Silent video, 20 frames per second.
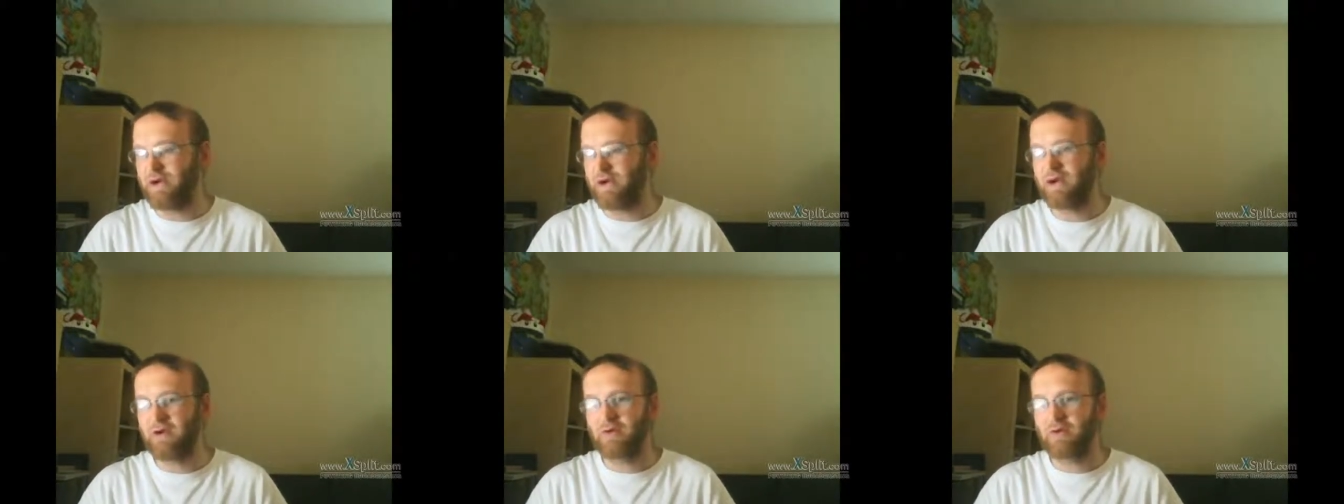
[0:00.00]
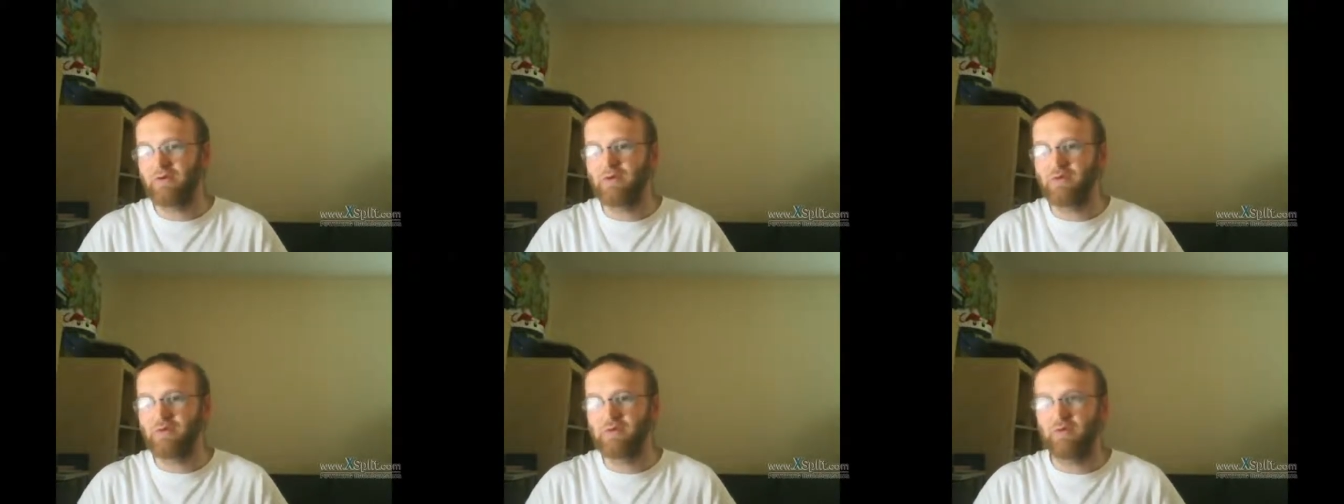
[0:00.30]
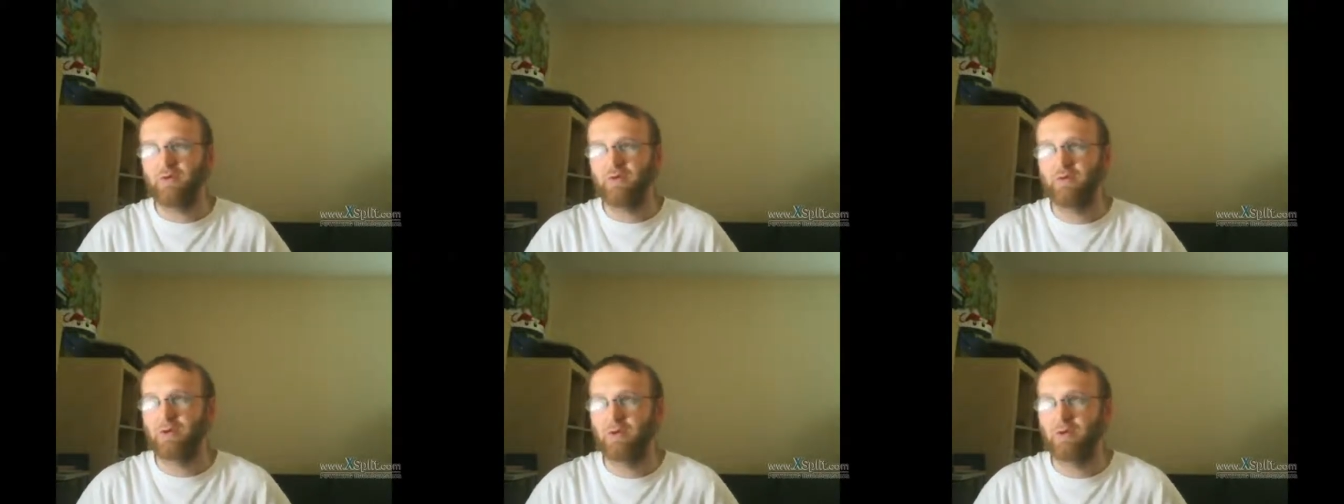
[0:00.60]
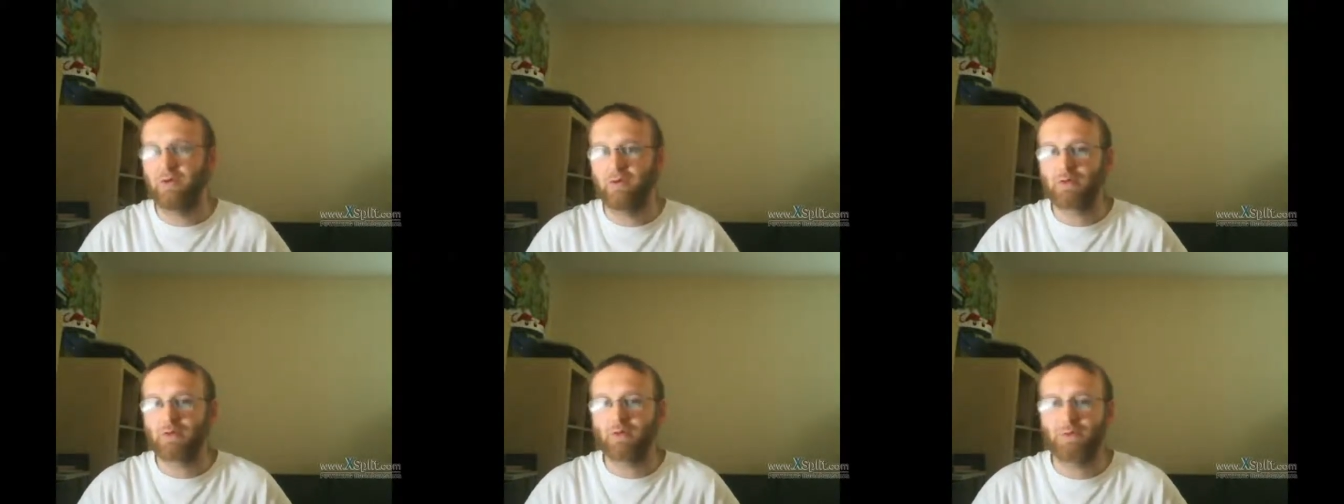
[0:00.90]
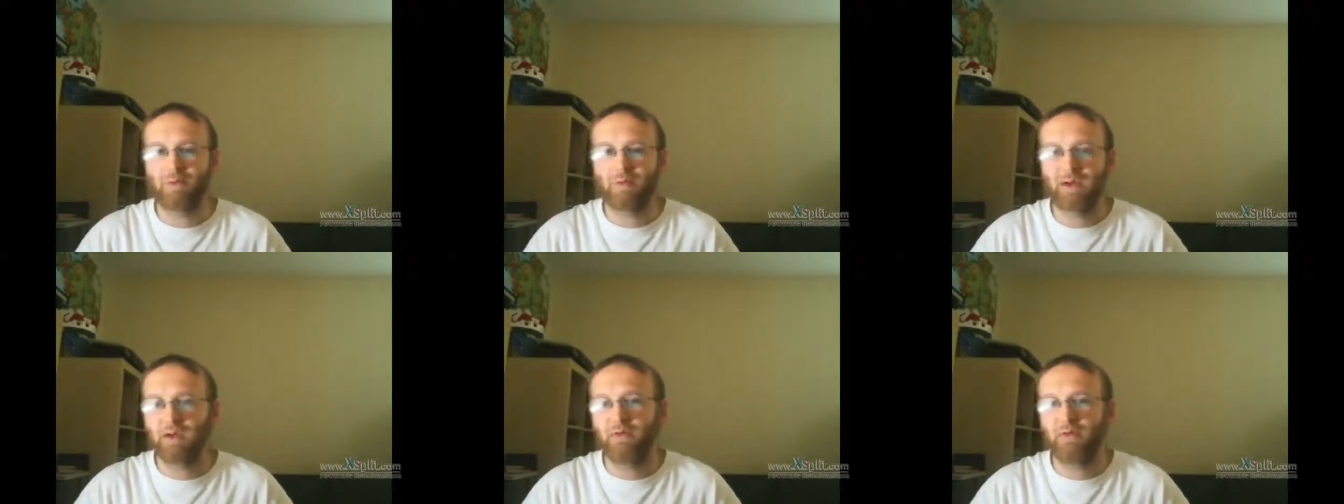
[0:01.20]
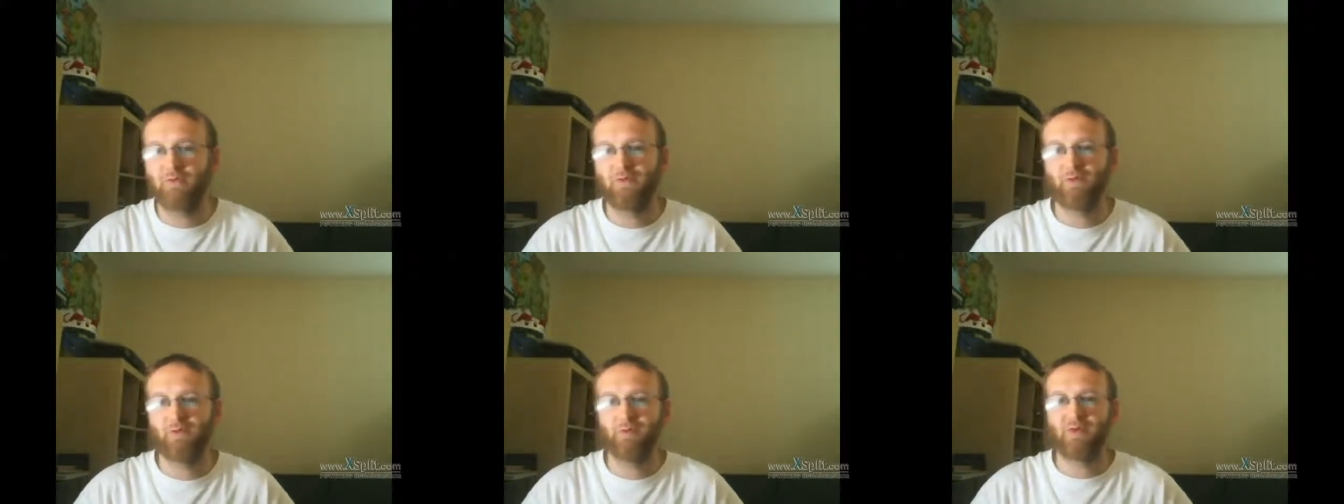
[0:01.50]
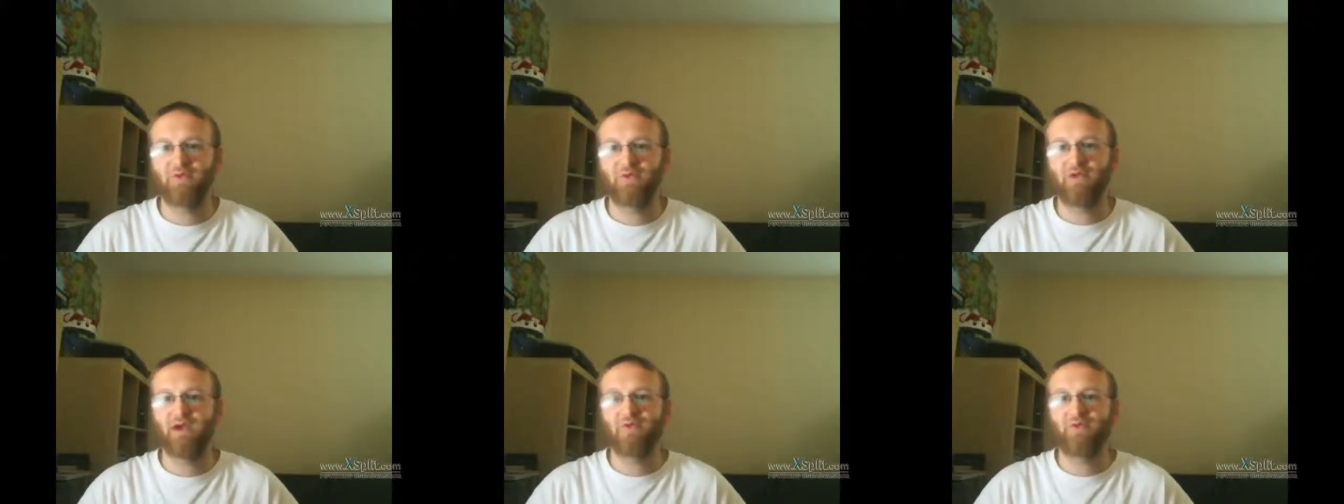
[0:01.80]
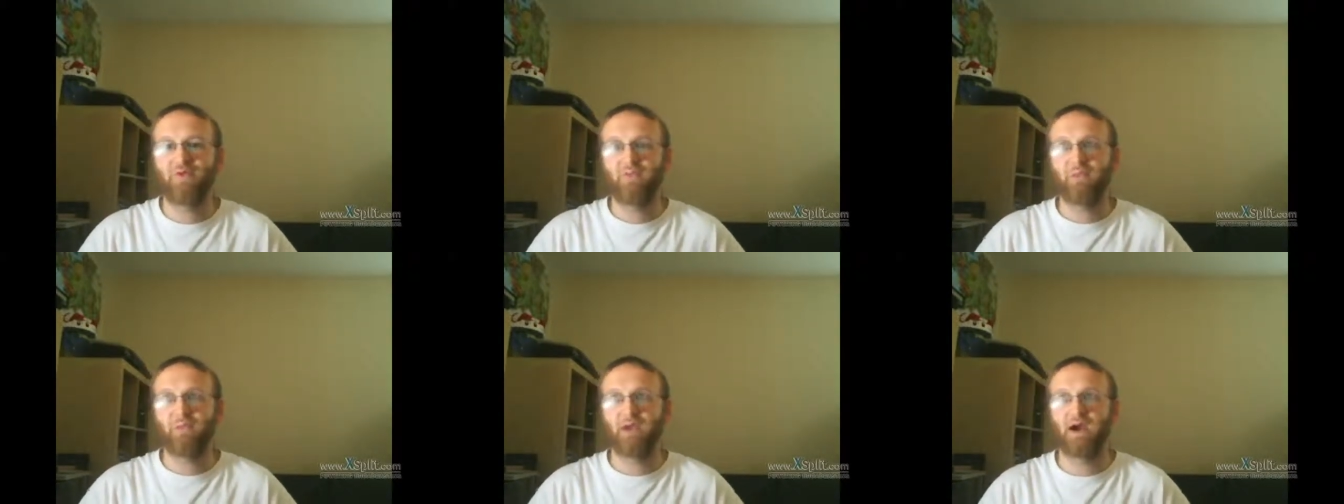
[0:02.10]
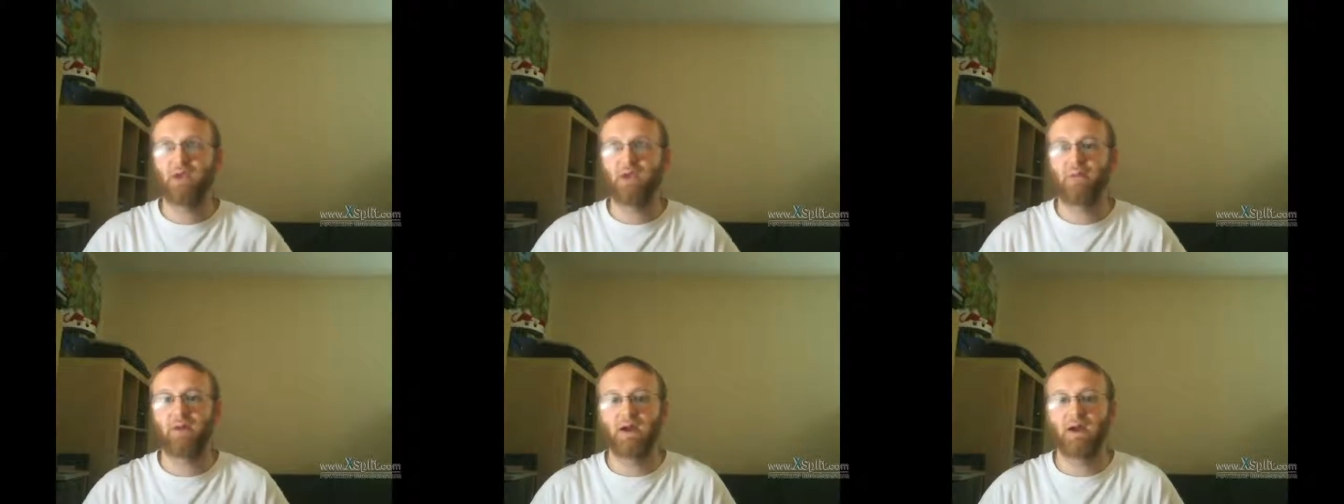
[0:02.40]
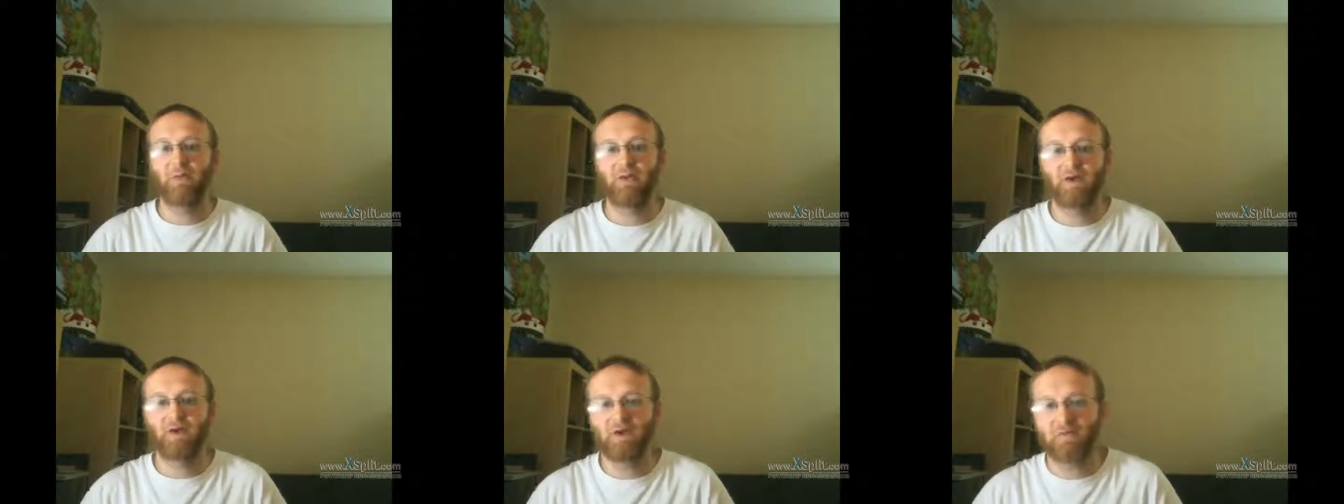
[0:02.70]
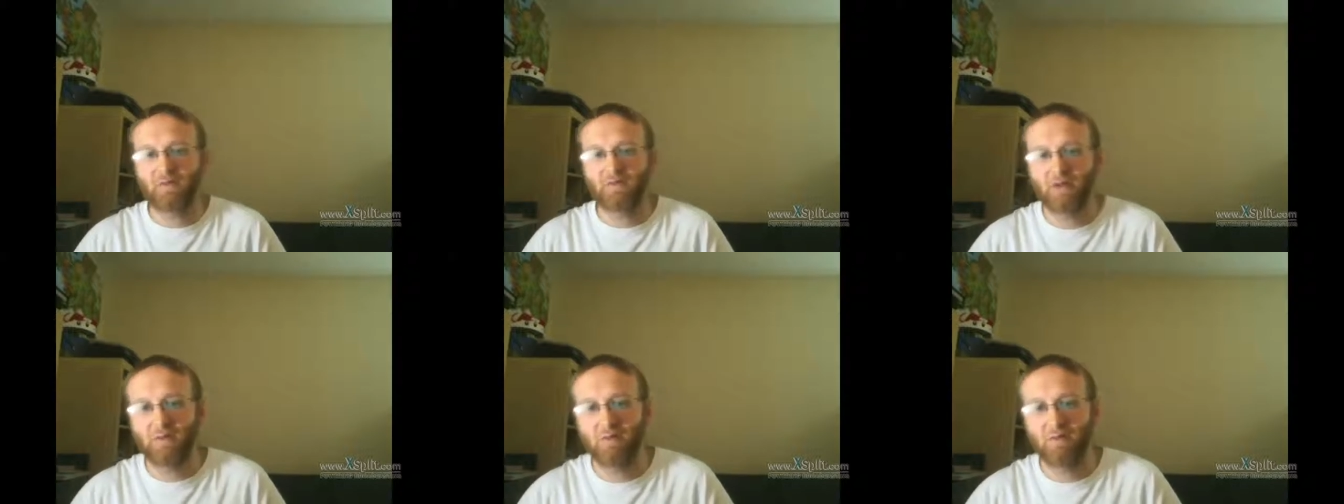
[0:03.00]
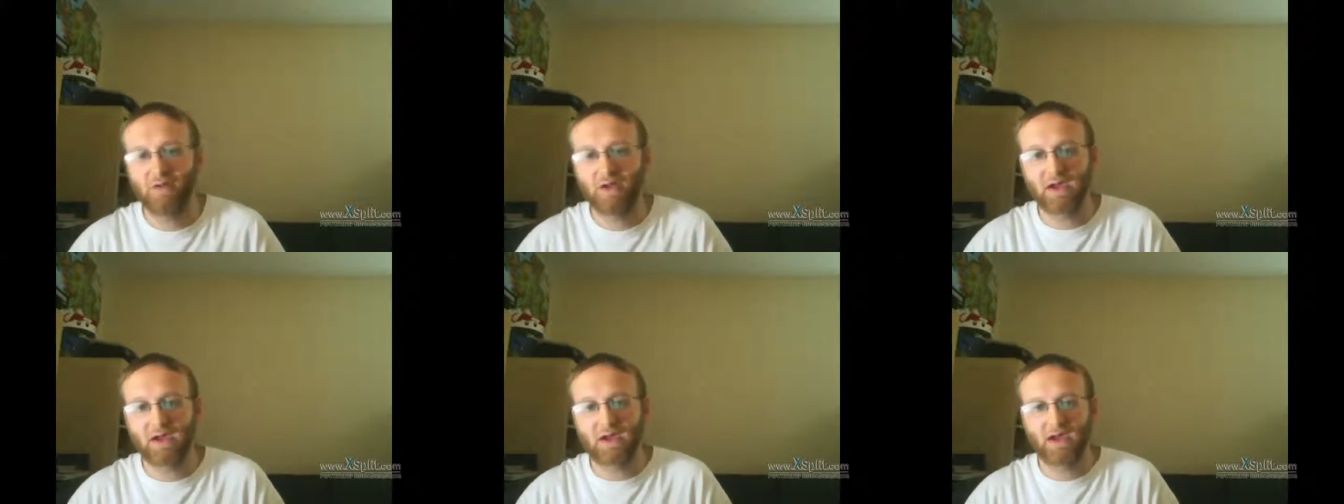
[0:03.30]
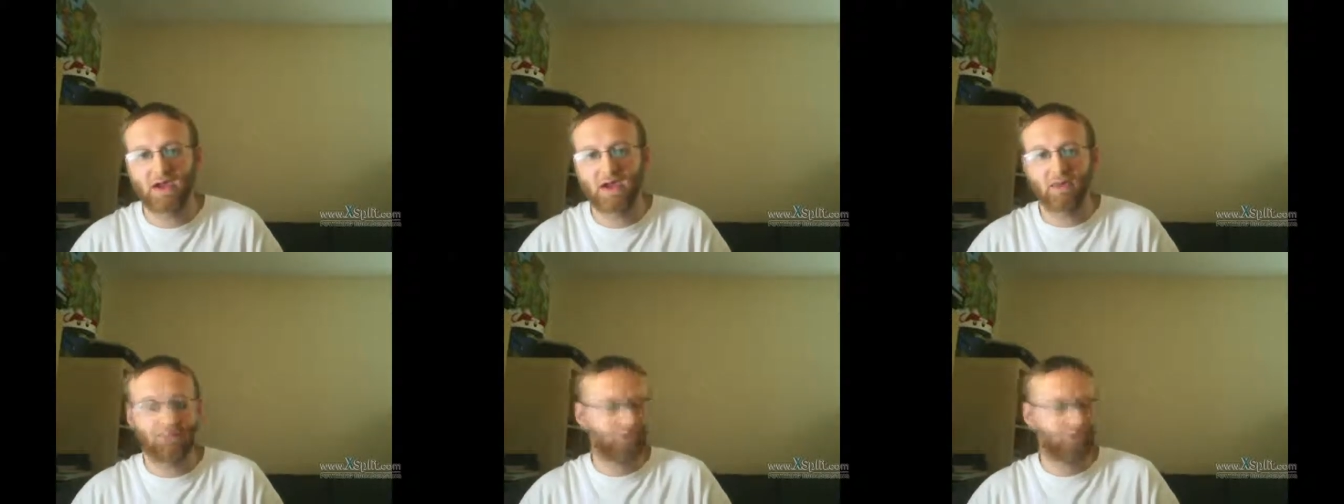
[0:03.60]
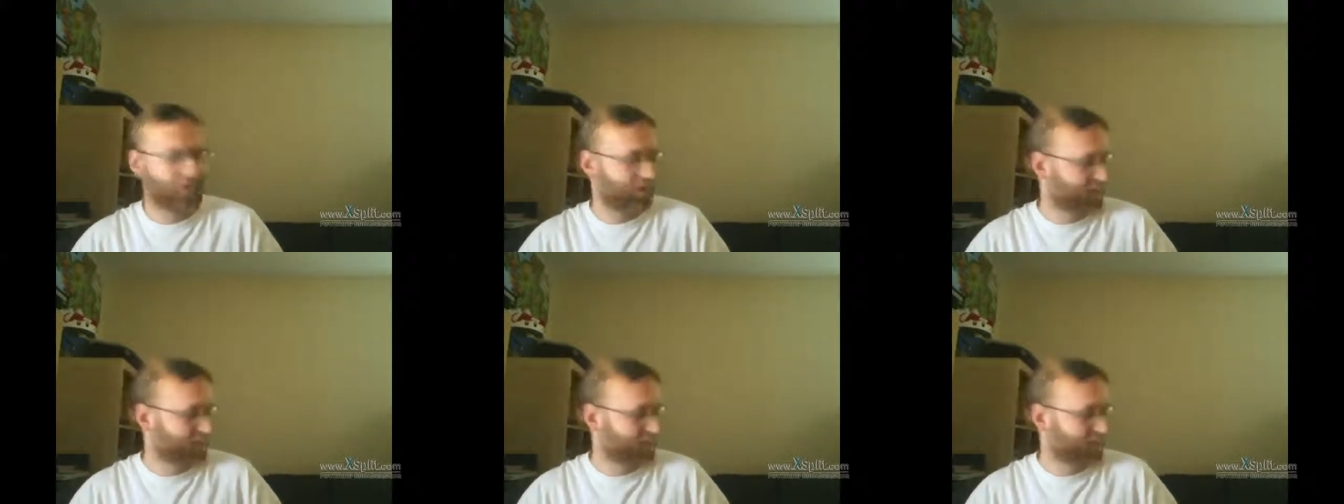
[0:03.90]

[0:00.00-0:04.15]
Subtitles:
$2.25 a piece, which isn't bad in my opinion for complete games.